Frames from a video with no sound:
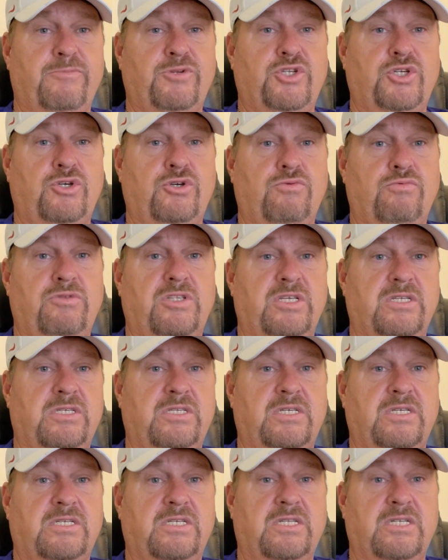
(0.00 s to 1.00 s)
do this,
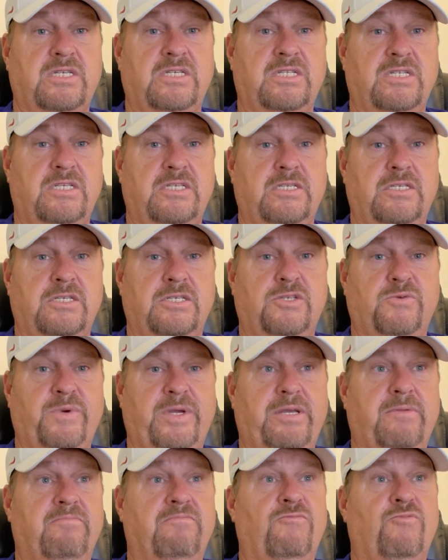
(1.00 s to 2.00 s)
this, and this week,
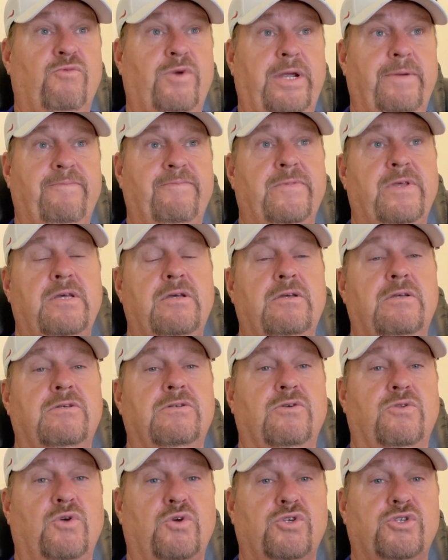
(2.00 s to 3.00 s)
right? So
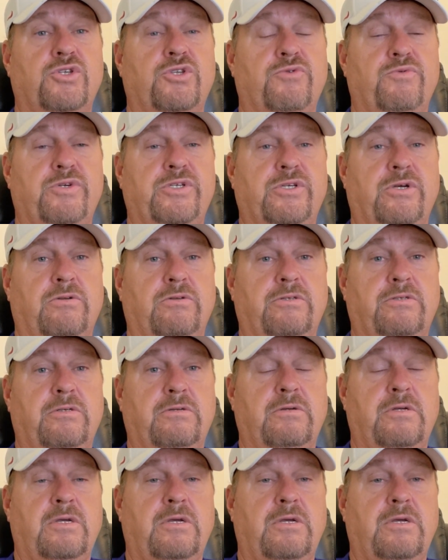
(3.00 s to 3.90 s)
those are the results.